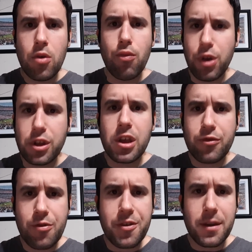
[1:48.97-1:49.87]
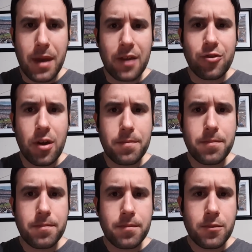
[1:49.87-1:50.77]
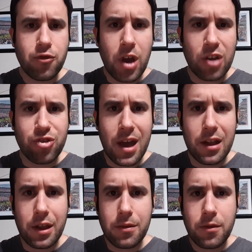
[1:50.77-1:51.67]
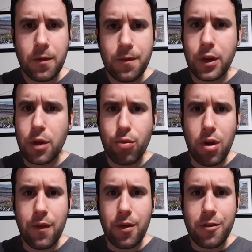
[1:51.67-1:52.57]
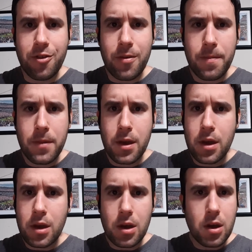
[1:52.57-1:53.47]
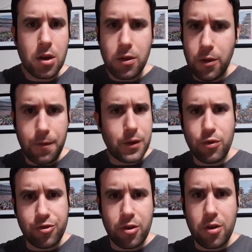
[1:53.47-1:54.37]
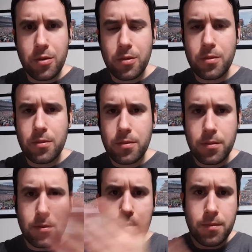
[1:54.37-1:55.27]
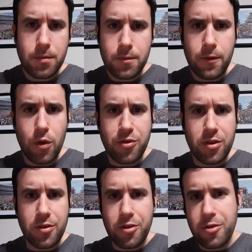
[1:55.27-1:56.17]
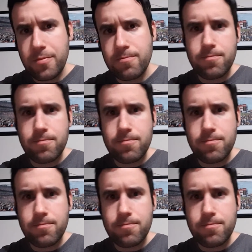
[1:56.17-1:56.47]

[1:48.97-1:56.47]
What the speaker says: Really interesting matchup. Josh Allen, Phillip Rivers, the future versus